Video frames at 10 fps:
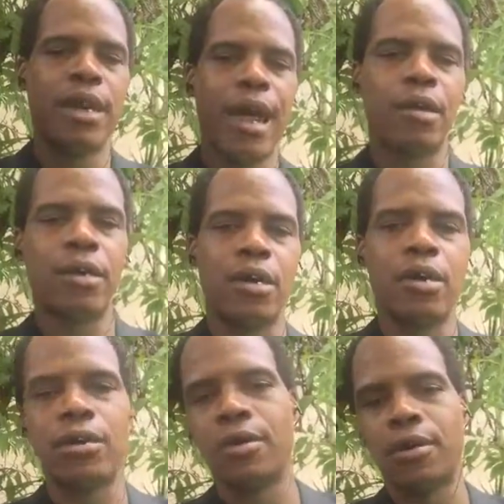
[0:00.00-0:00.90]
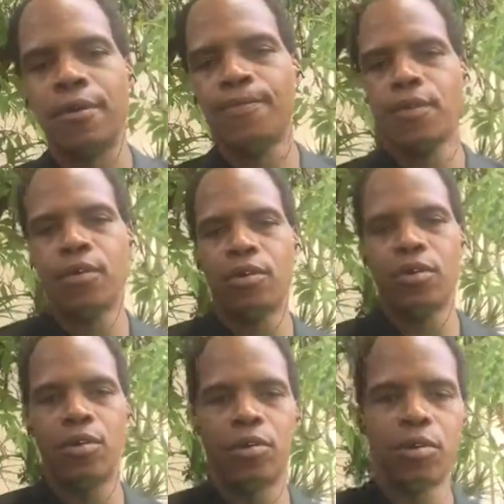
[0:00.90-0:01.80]
alcohol
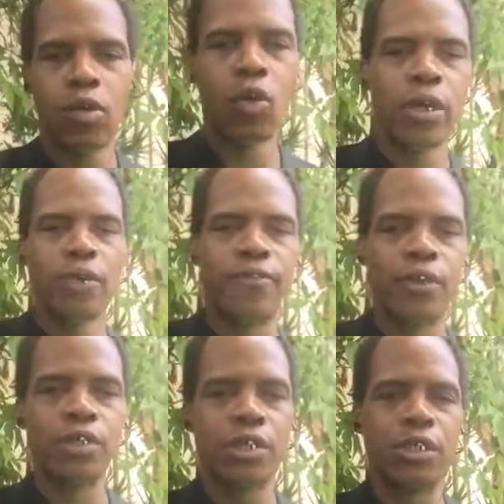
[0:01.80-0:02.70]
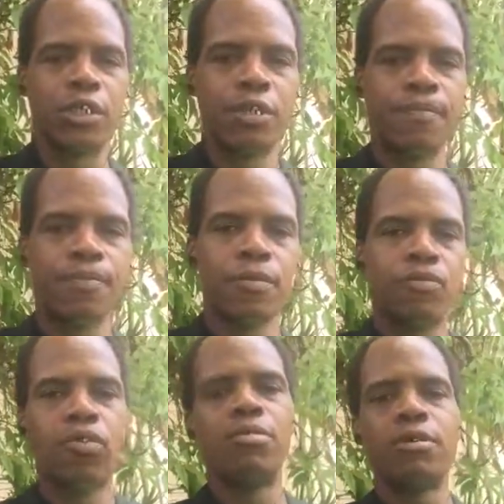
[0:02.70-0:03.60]
or oil versus
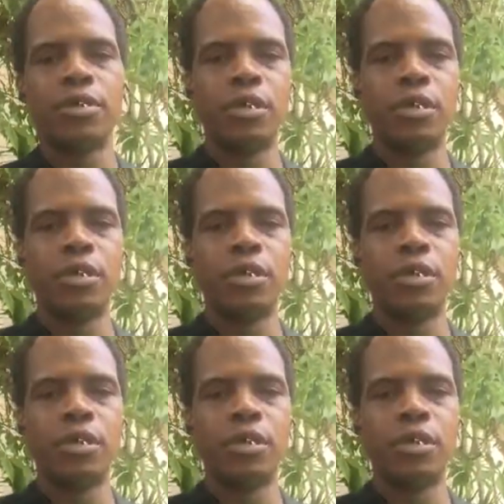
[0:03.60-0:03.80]
rubber.